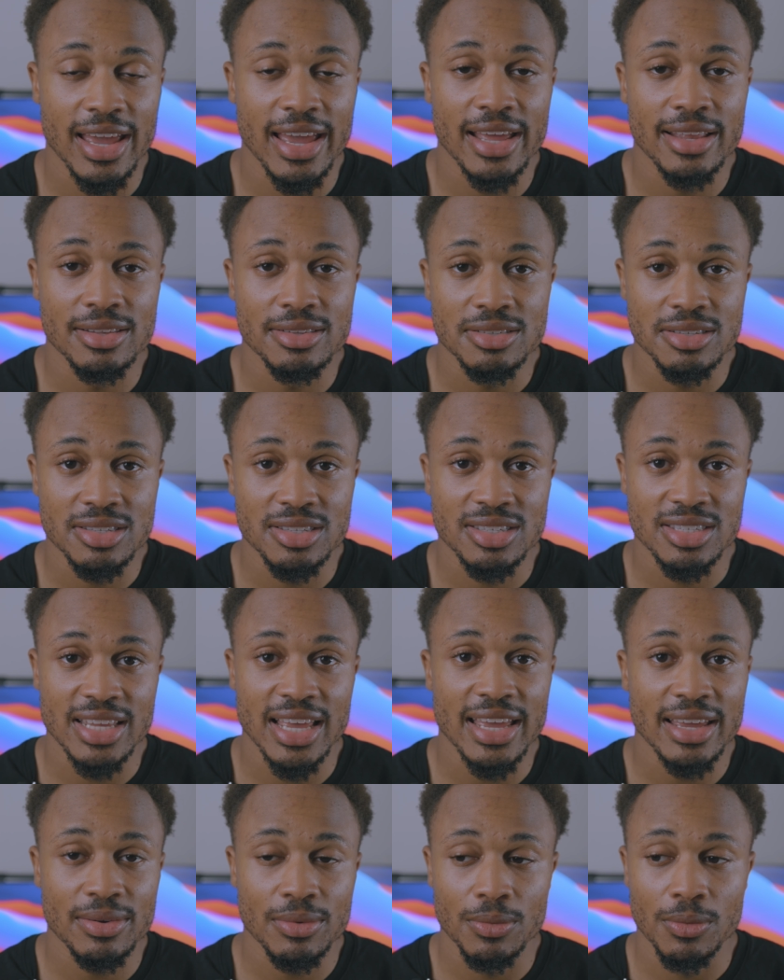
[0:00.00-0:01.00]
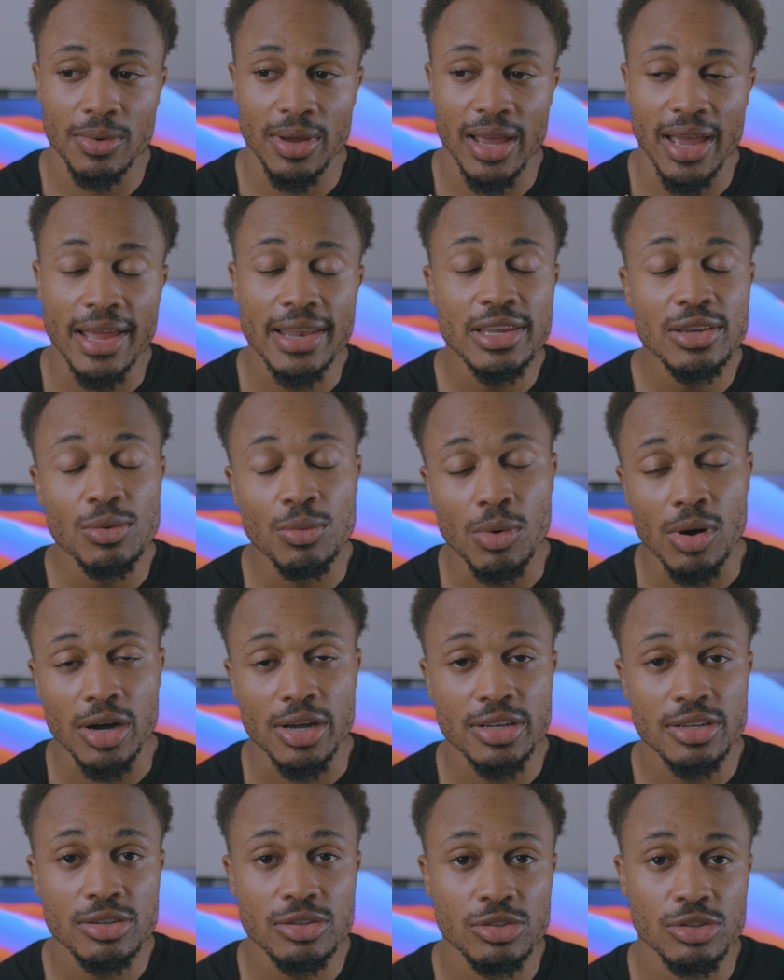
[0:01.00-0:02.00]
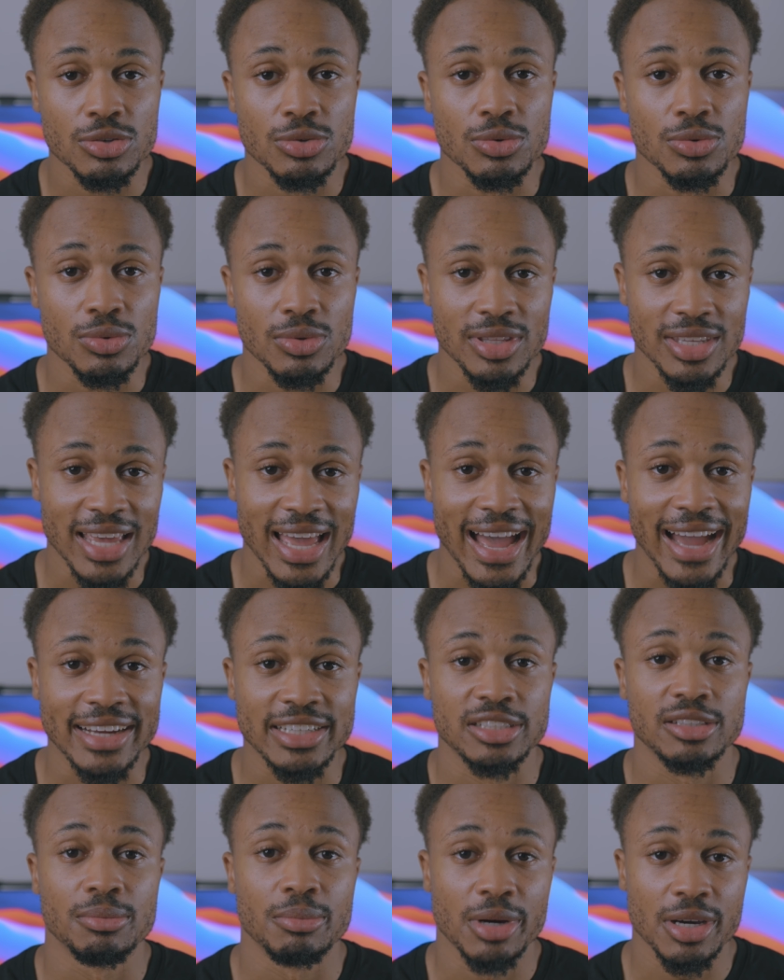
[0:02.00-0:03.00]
and set any one to the action